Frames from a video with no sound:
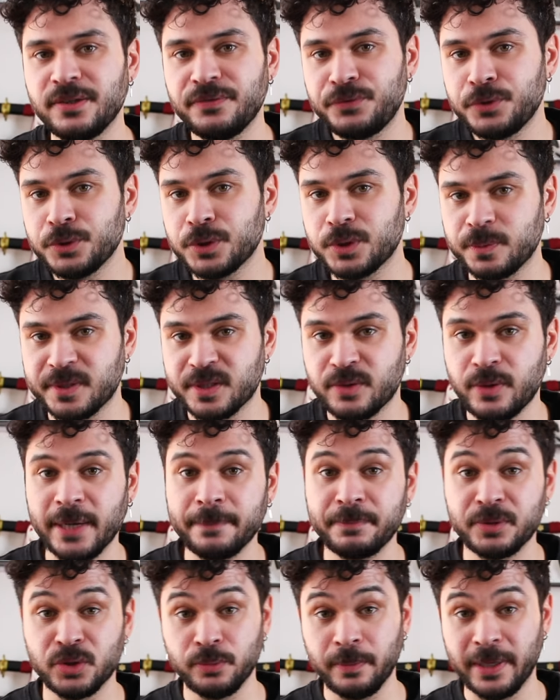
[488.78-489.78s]
if you
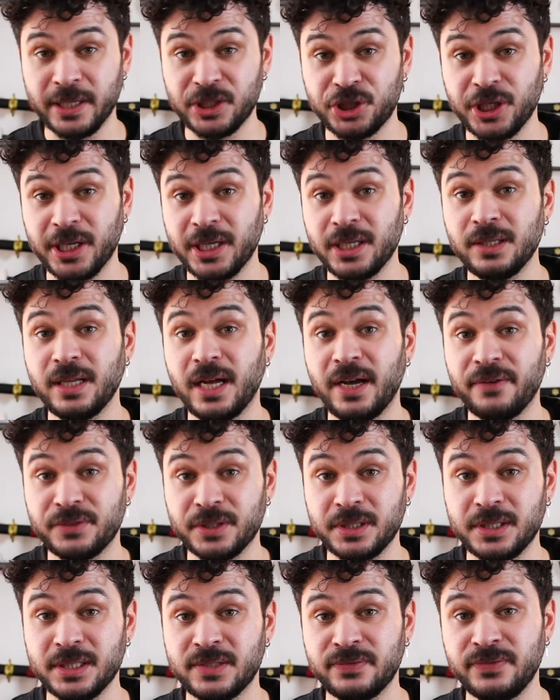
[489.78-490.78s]
subscribe to my channel after
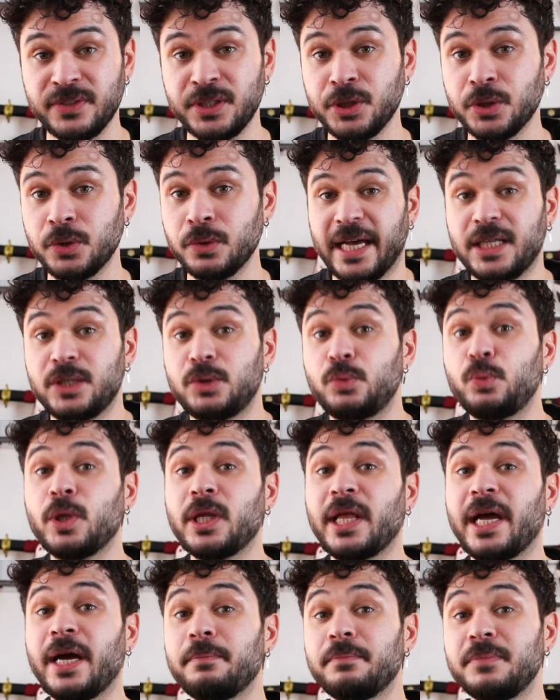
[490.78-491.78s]
this video and it will
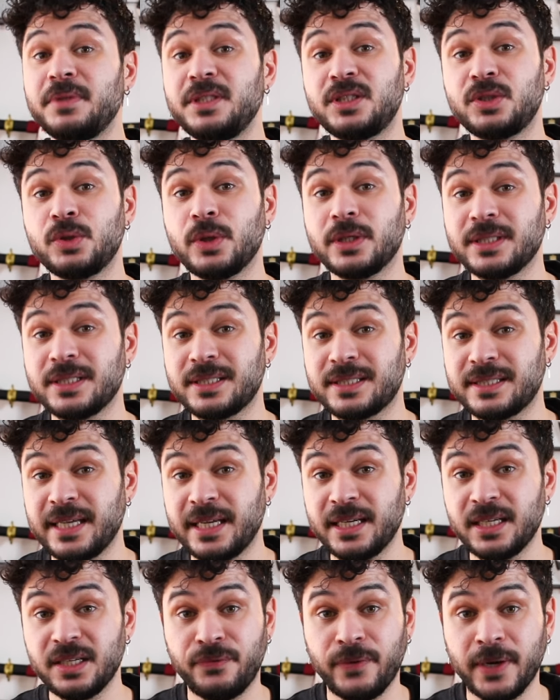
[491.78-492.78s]
help me to
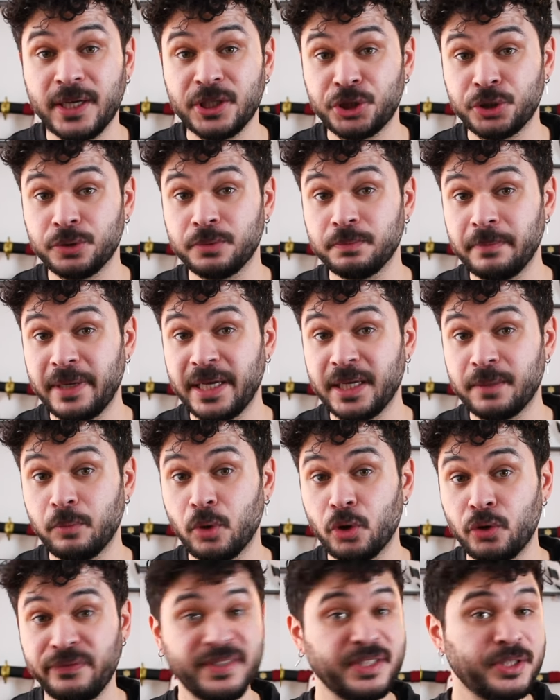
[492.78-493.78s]
understand if I should make
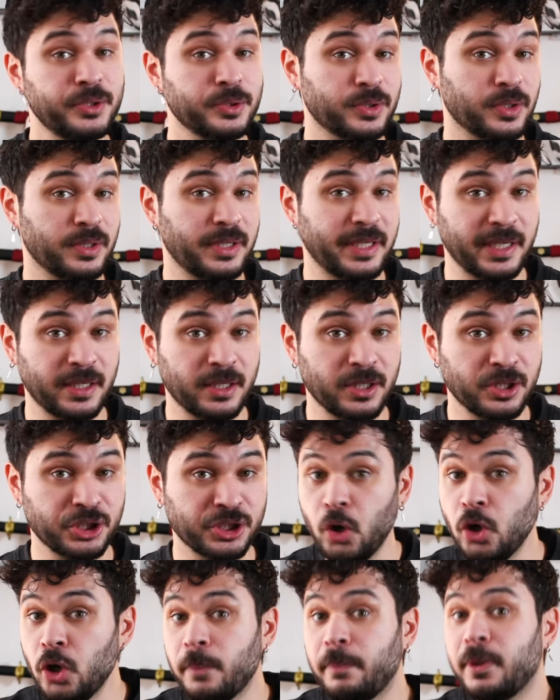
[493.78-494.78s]
more videos on English
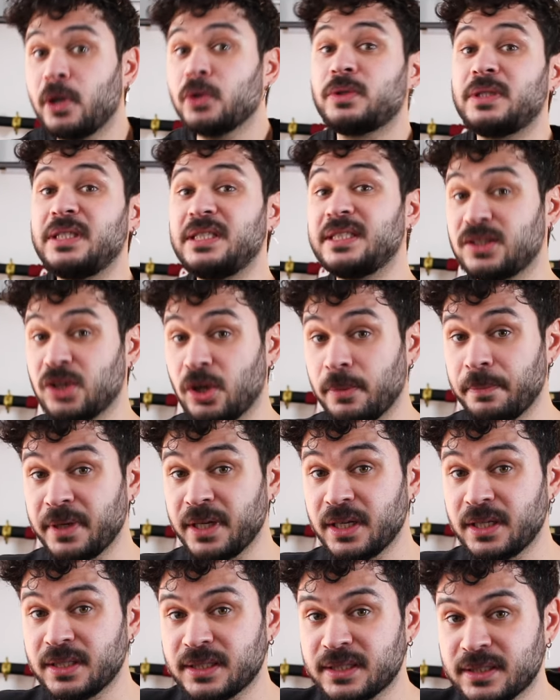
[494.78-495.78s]
or about these
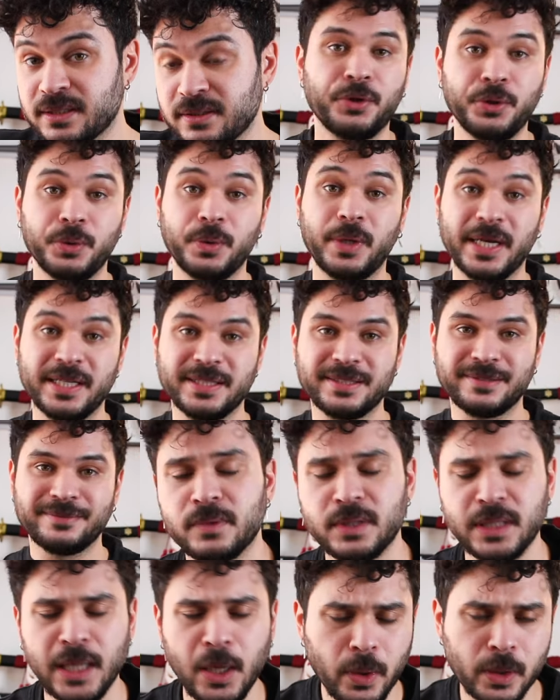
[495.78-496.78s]
topics for you guys.
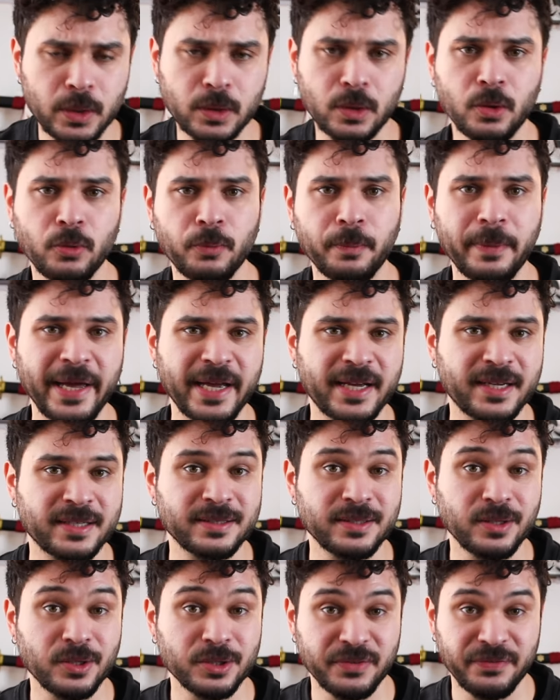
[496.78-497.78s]
Now I'll go back
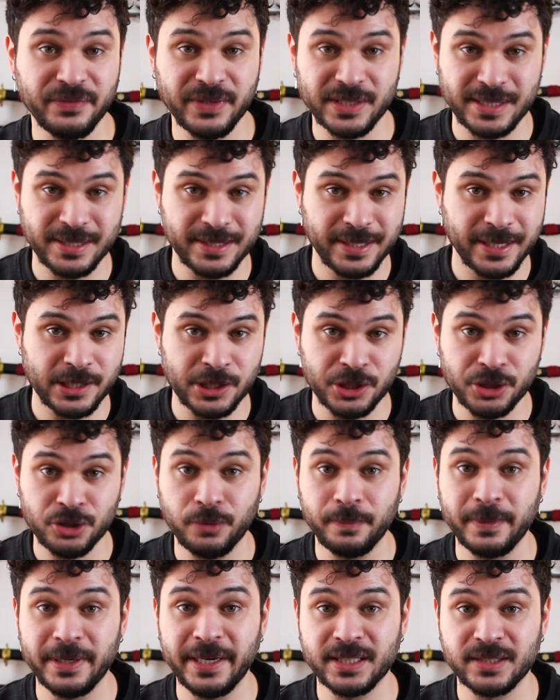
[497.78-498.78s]
on the investigation
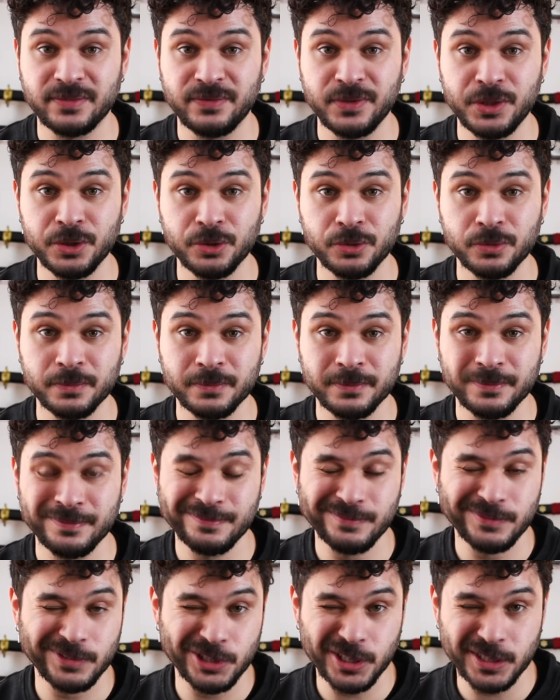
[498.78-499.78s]
on my next video.
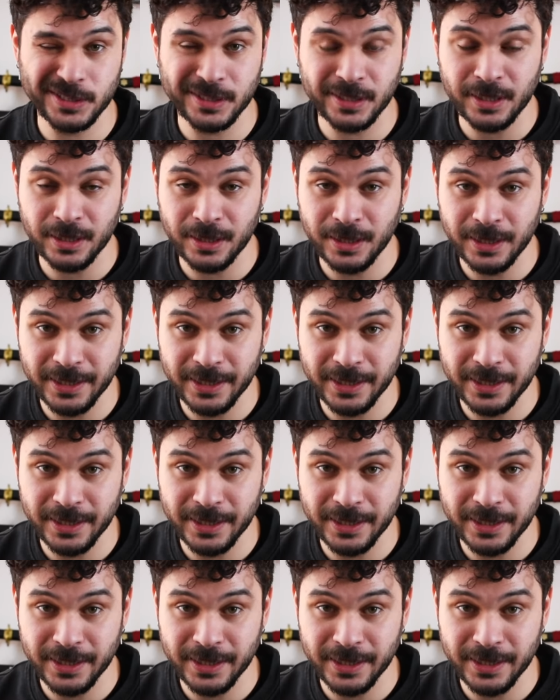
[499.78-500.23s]
Just a little